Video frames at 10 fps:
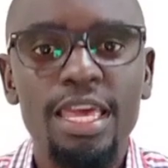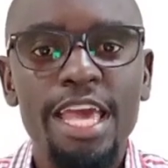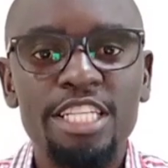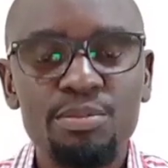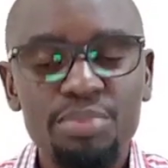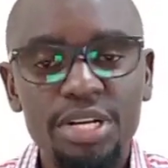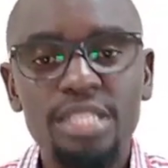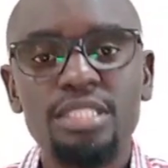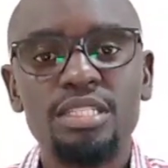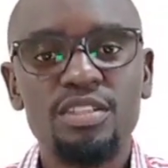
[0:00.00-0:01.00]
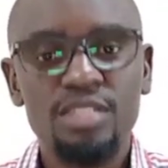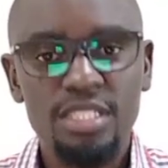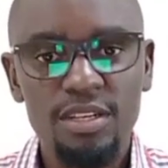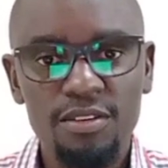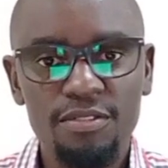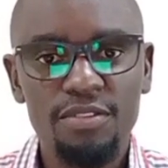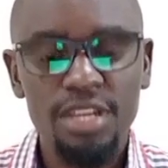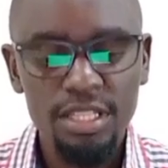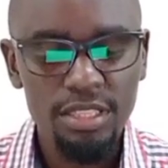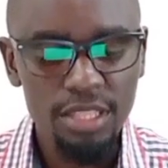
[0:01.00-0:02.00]
Express yourself
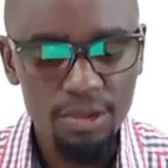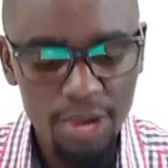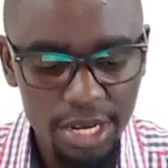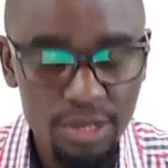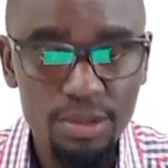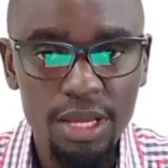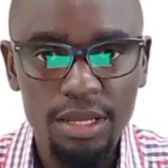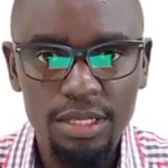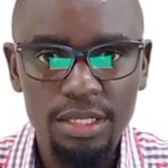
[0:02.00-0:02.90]
in the right way.